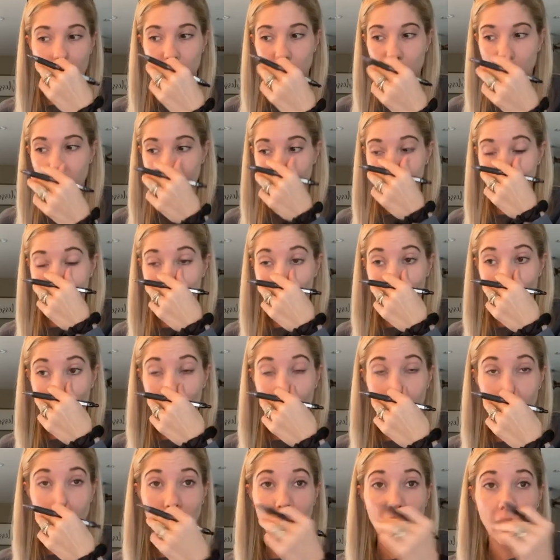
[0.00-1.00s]
because they
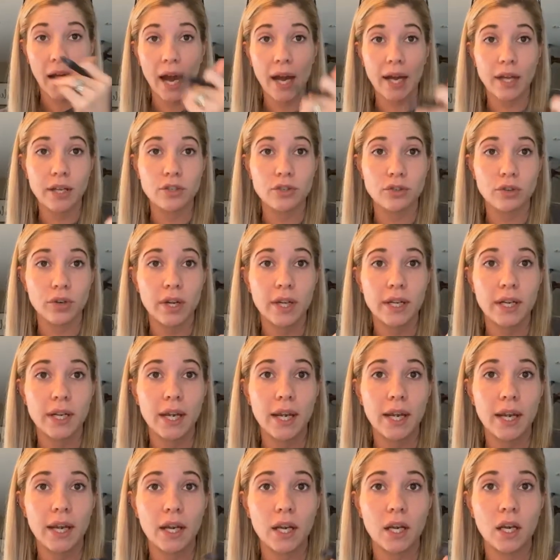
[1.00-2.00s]
are like
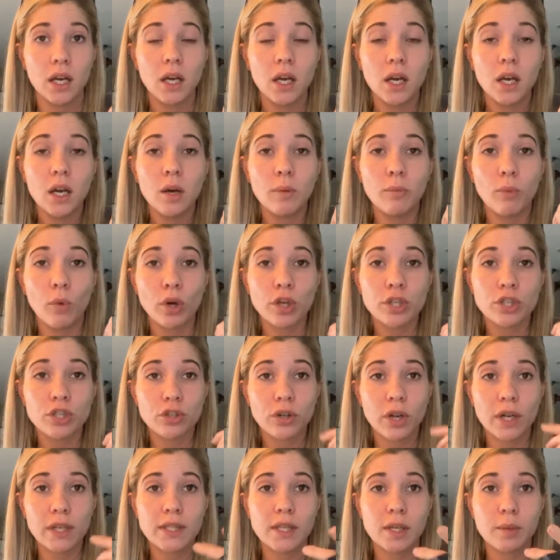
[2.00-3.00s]
hydrating,
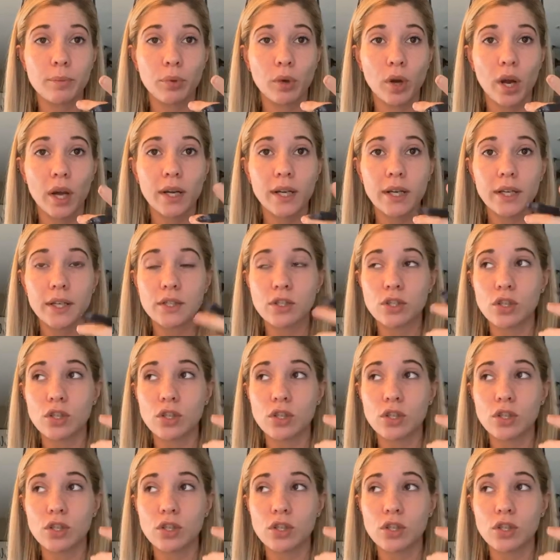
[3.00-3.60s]
moisturizing products.